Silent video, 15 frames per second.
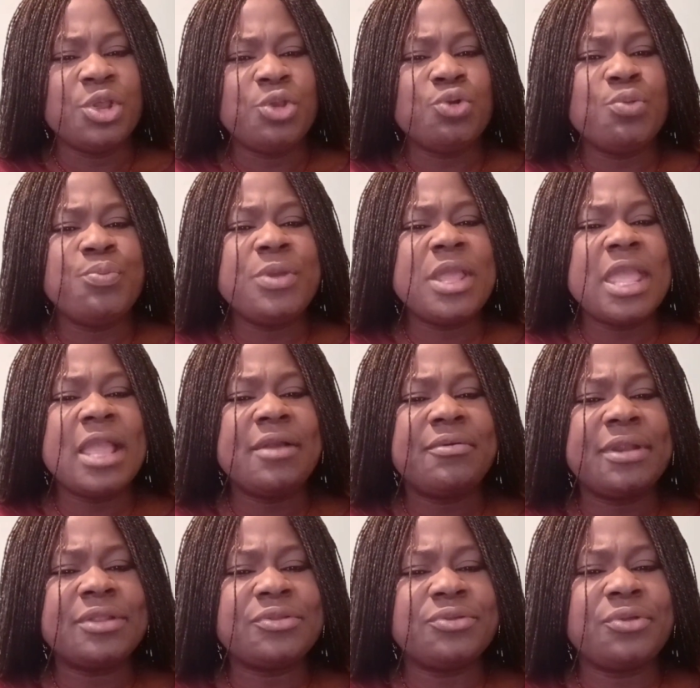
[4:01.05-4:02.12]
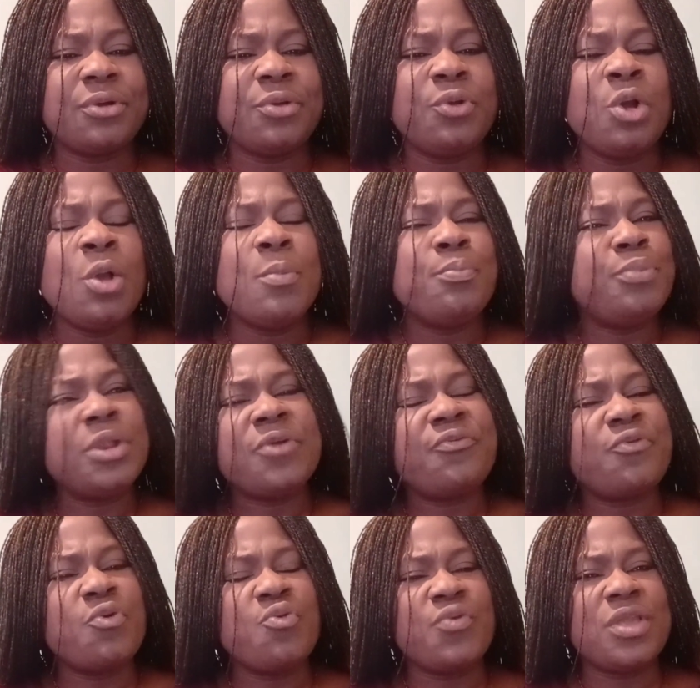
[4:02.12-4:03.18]
You'll be a great door,
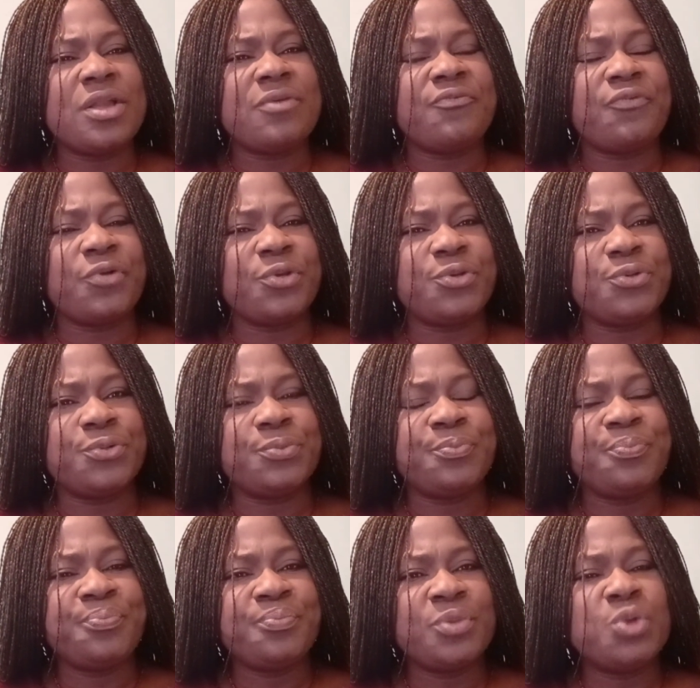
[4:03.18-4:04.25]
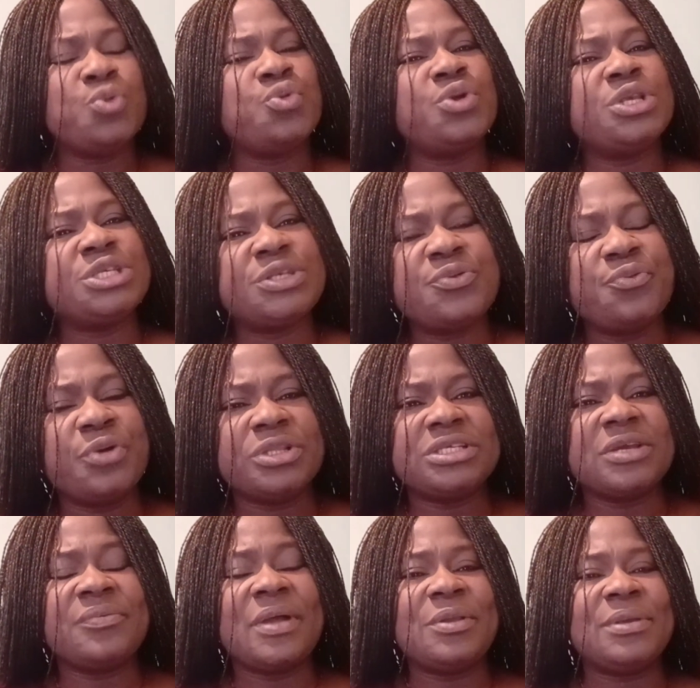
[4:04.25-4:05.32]
beautiful week for you. You will receive
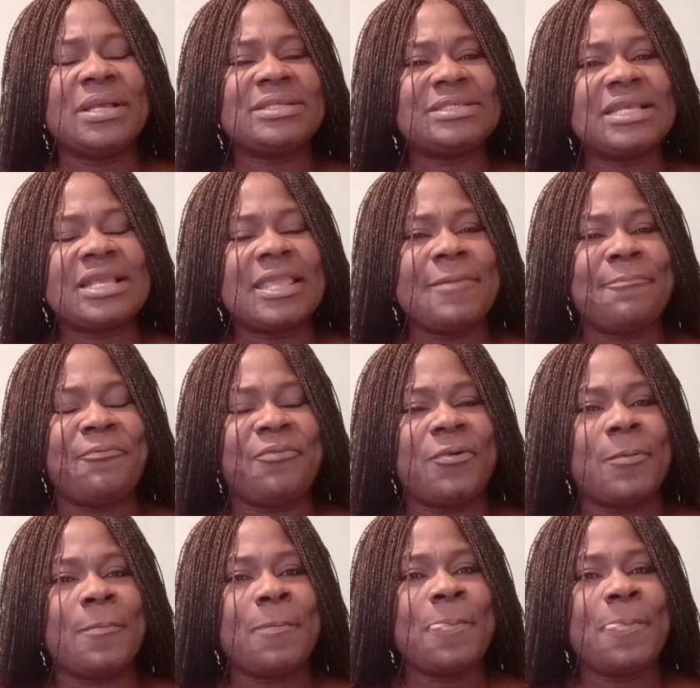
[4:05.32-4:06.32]
whatever you are seeking for.